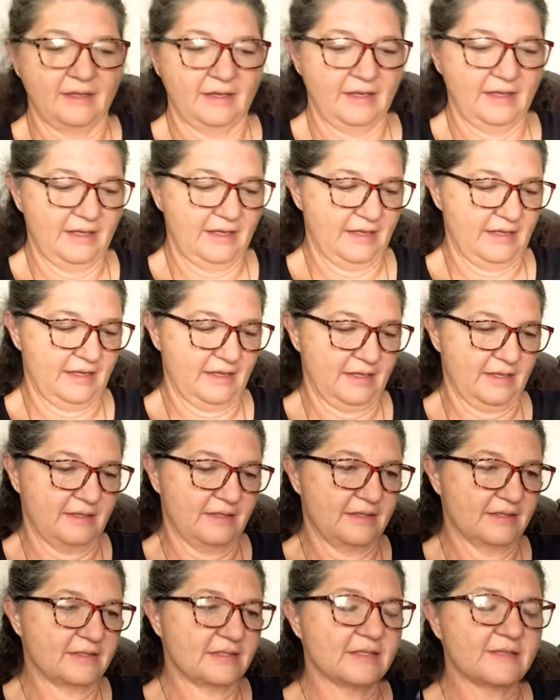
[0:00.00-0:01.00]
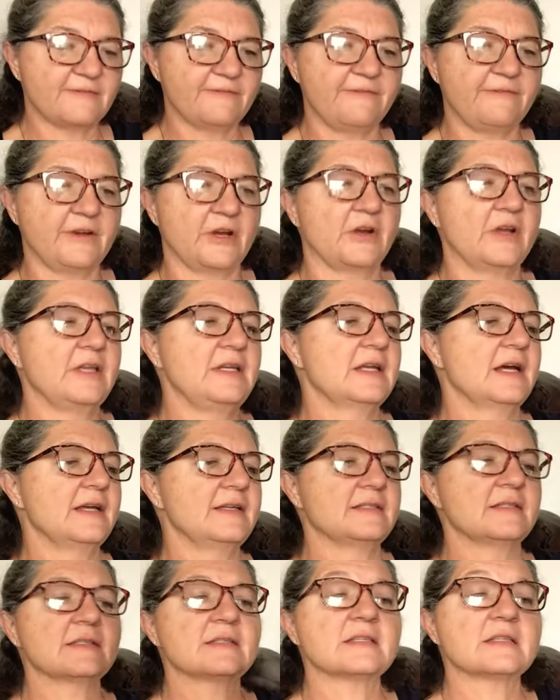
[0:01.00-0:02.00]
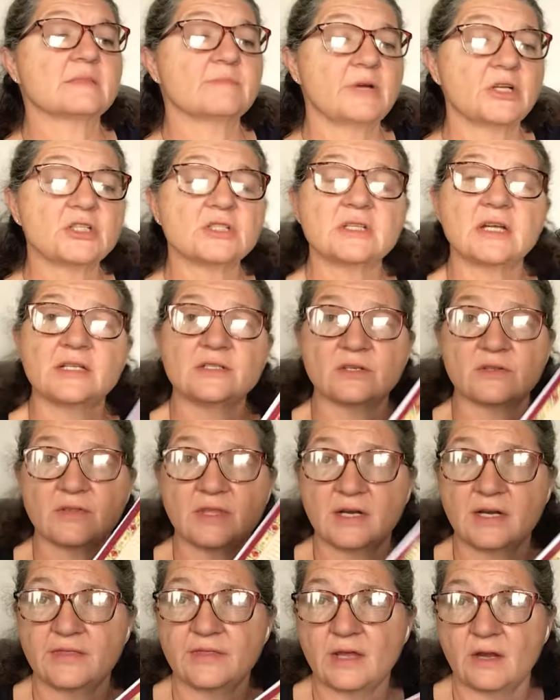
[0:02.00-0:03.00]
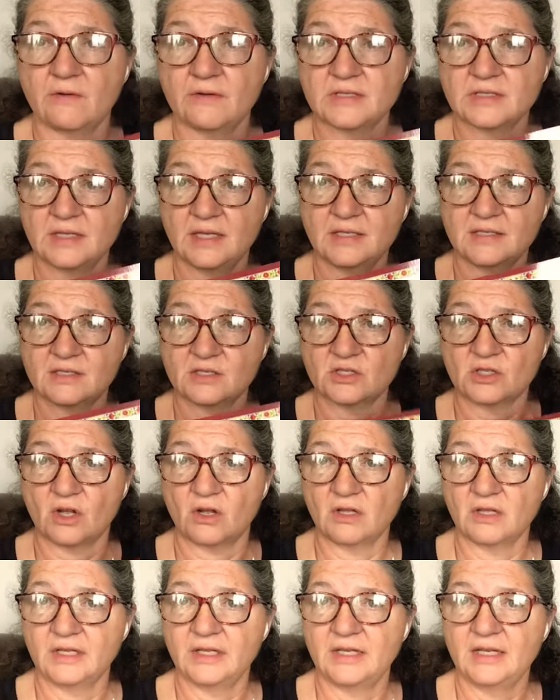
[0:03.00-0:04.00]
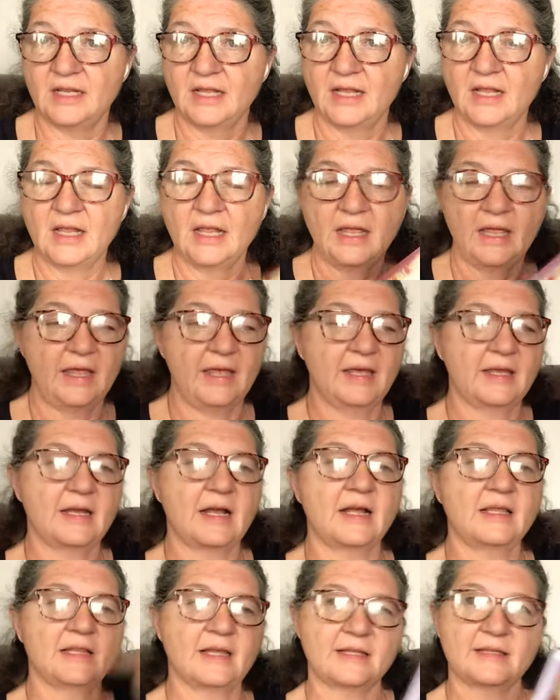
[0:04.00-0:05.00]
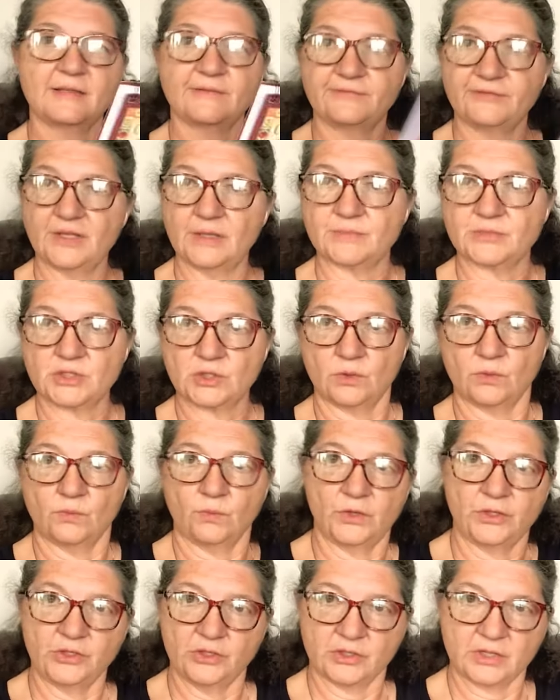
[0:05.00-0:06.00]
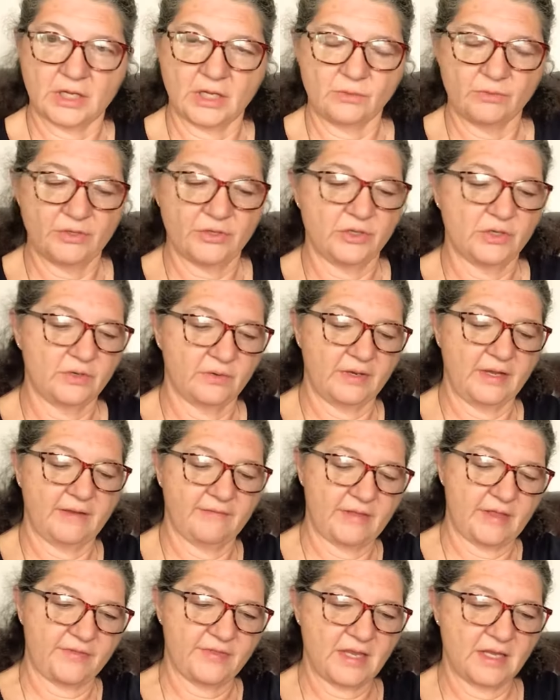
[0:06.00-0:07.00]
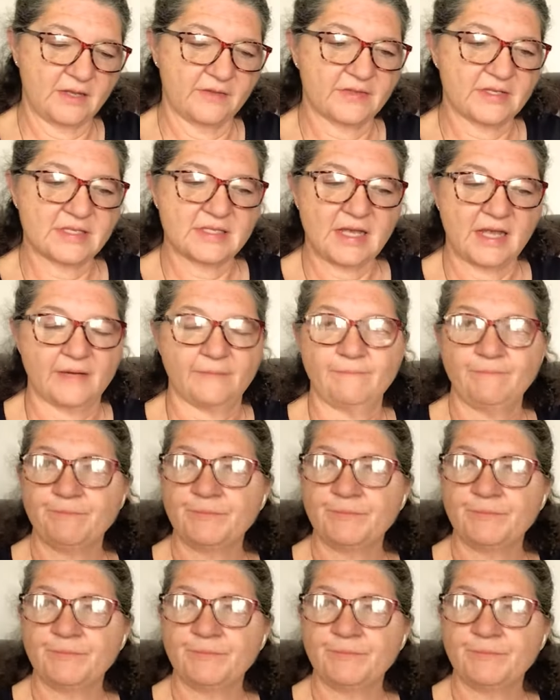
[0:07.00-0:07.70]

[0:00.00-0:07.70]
And this is very nice. This is much nicer than I thought it was. It's solid, and I like the flip. So when you're coloring, you don't have that thing on the side.